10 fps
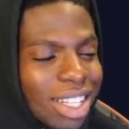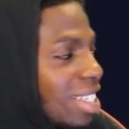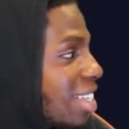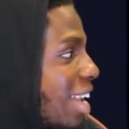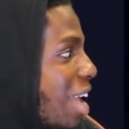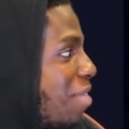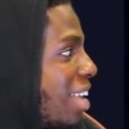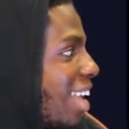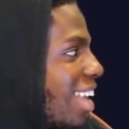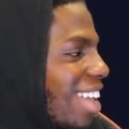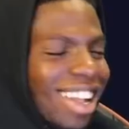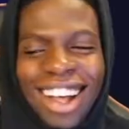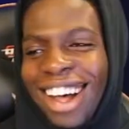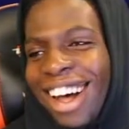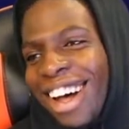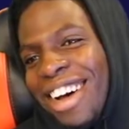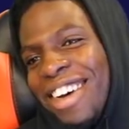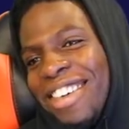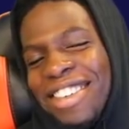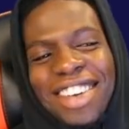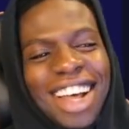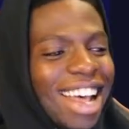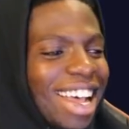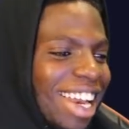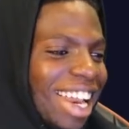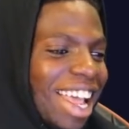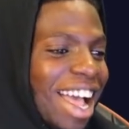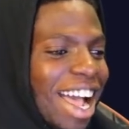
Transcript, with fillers: That's a dead name, isn't it? Oh, man.